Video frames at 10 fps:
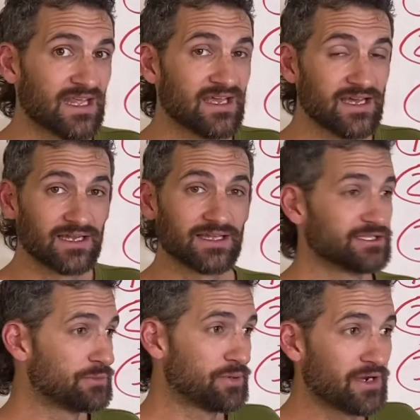Unless you
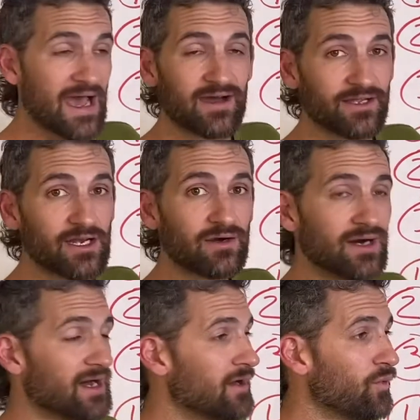put out,
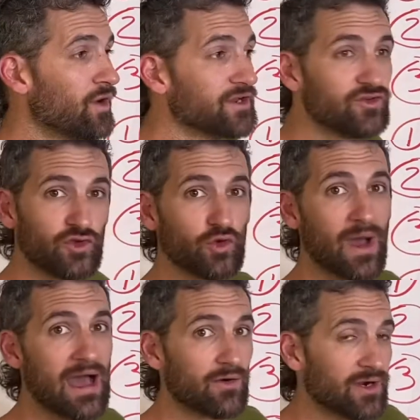a 1 to 2
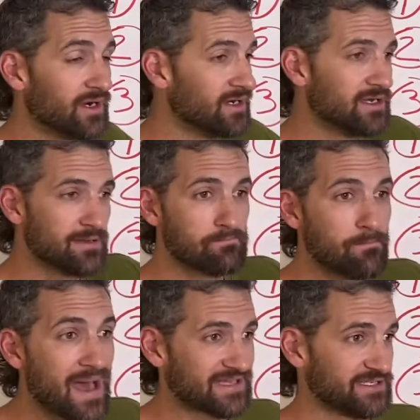hour
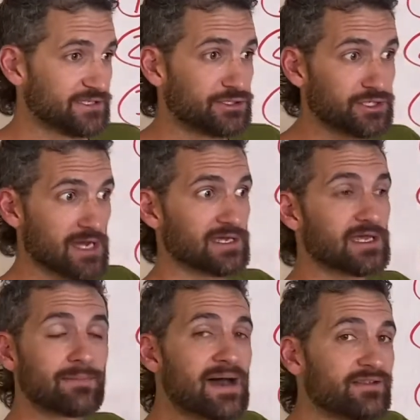message talking
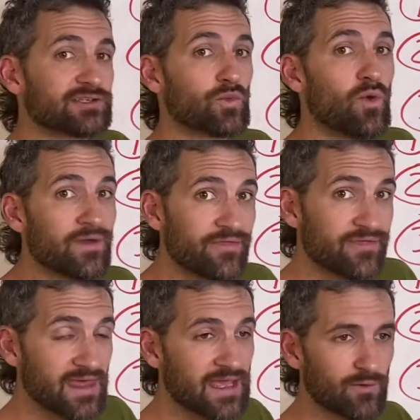about this one
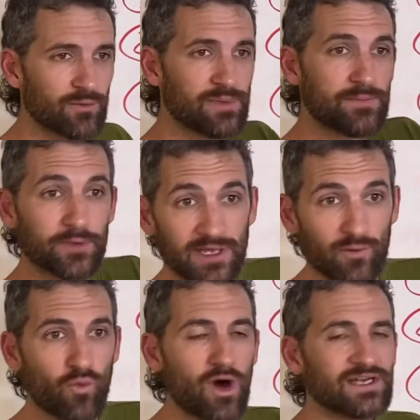thing where people can
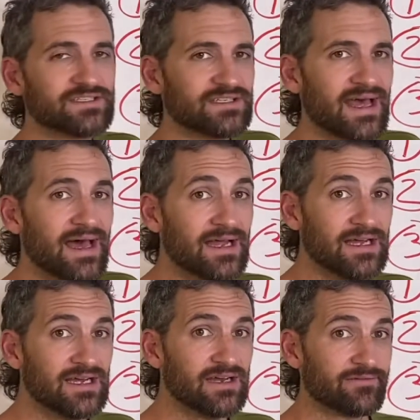watch that.
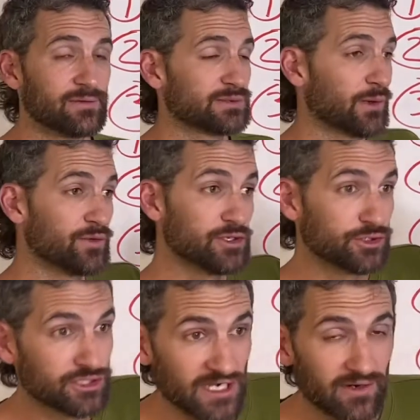For the most part, when you
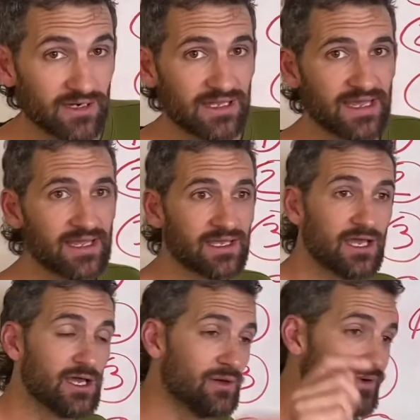share a link,
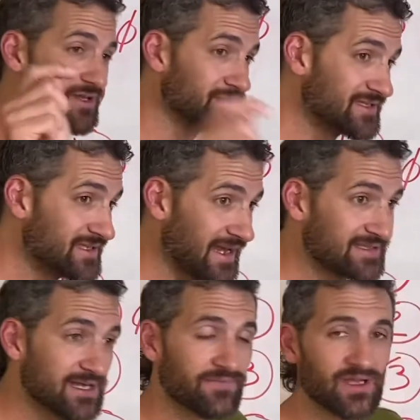when you state
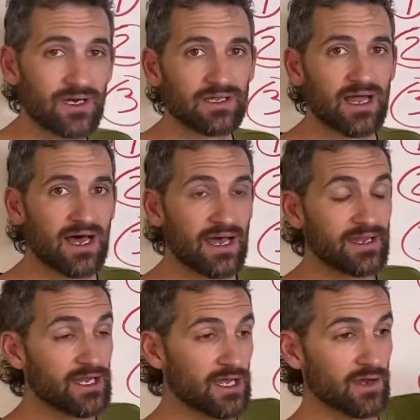something
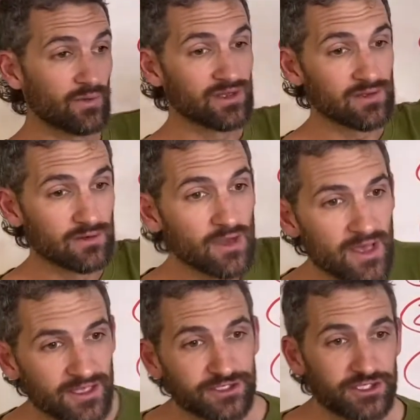online, when you
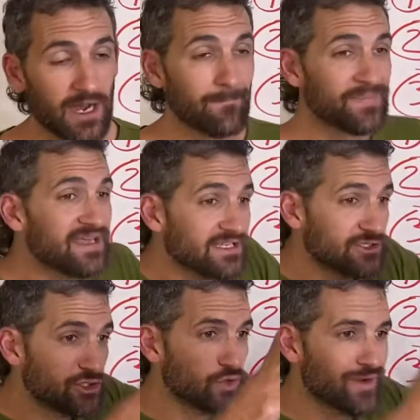jump
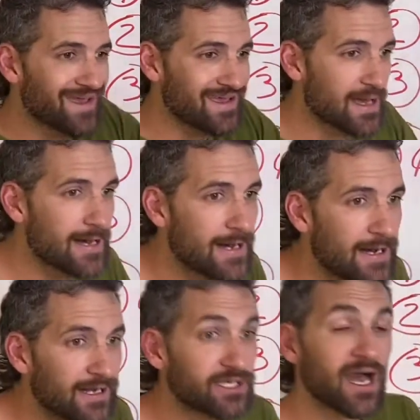into
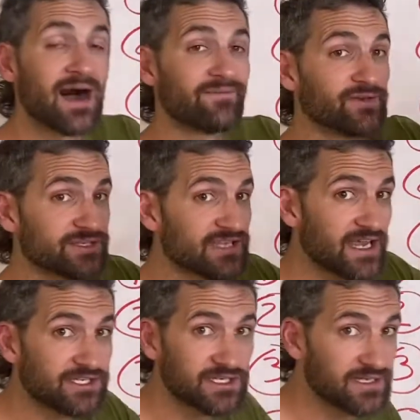a
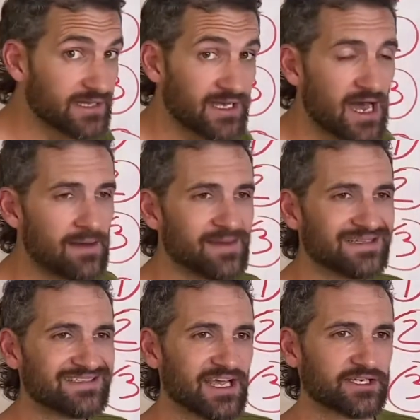conversation in the comment
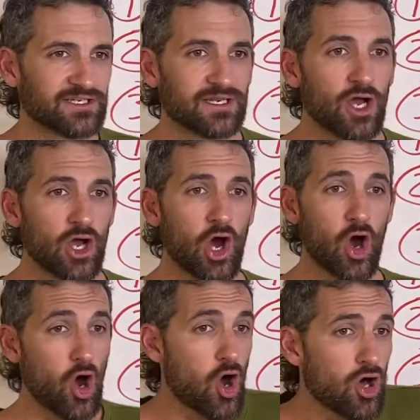section,
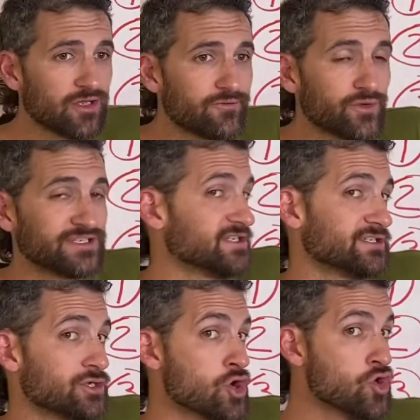all of which
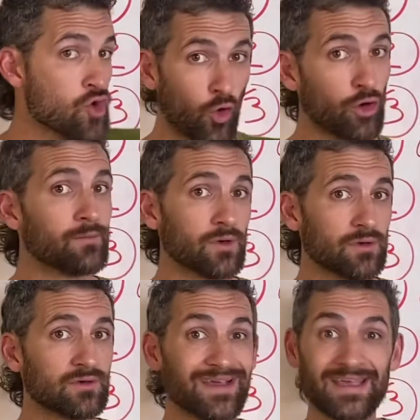is
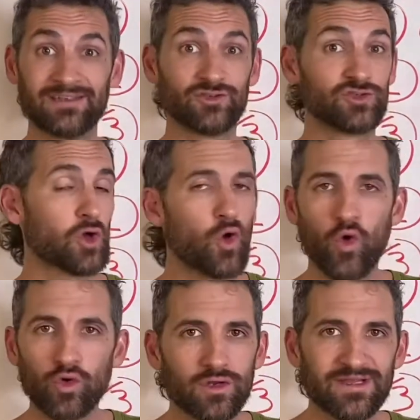normal and
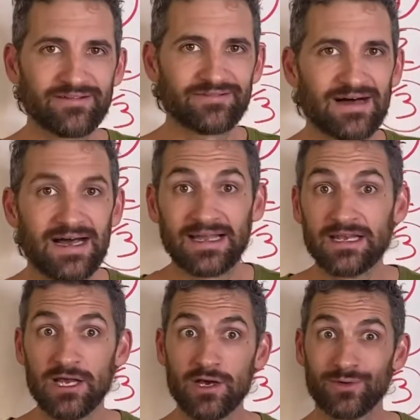totally fine,
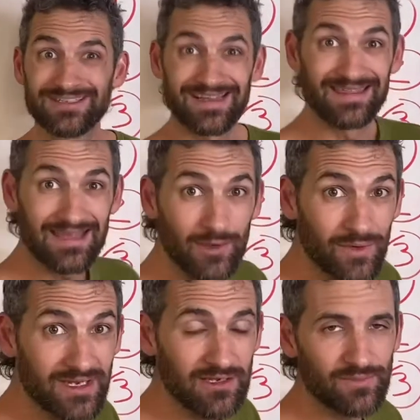which I think we
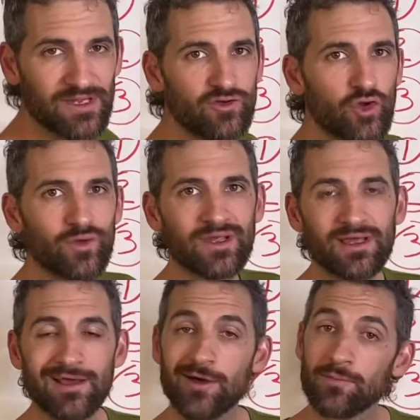need to be doing,
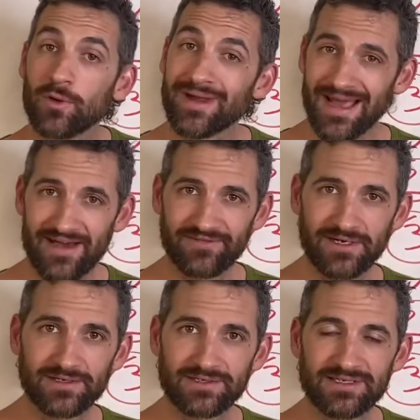but we have to
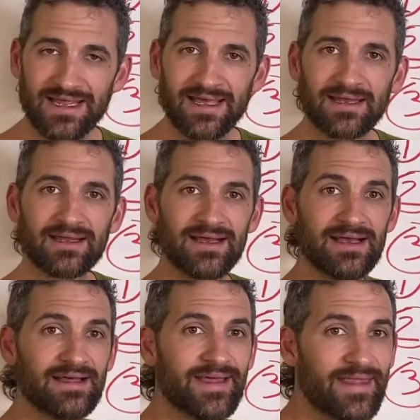understand
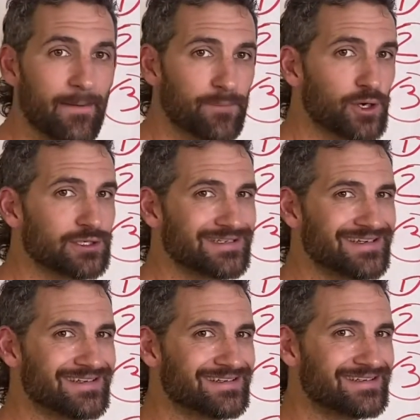that that
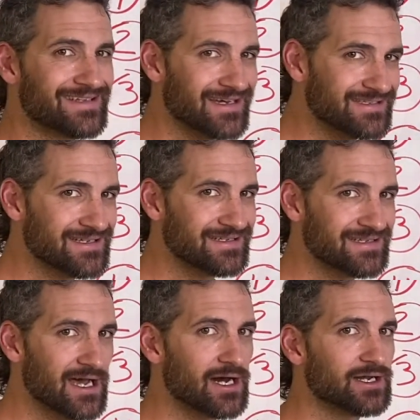person doesn't
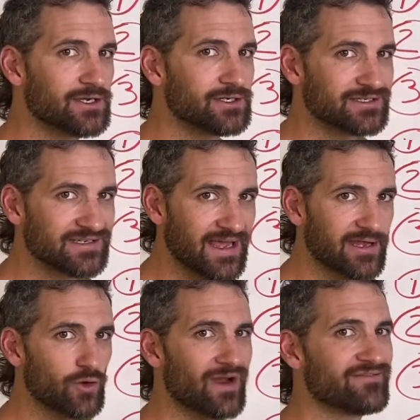understand
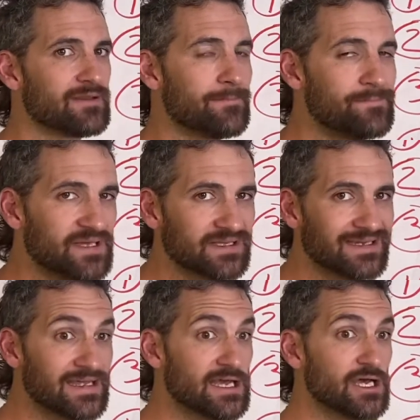or have the
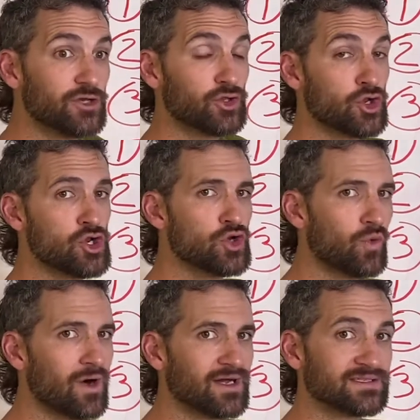ability to
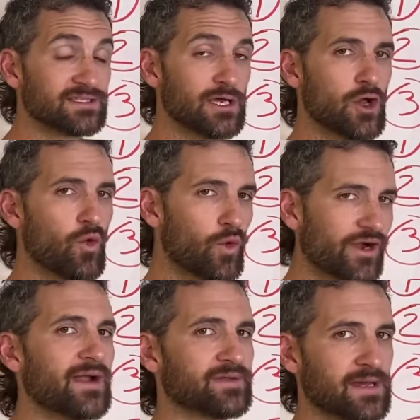nuance where
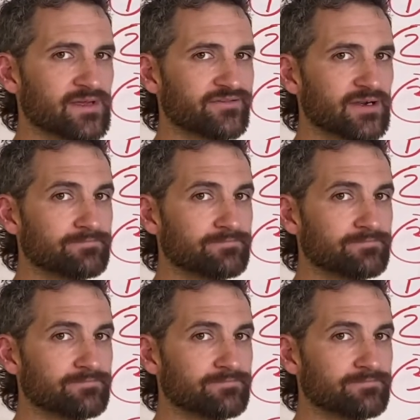I'm coming from.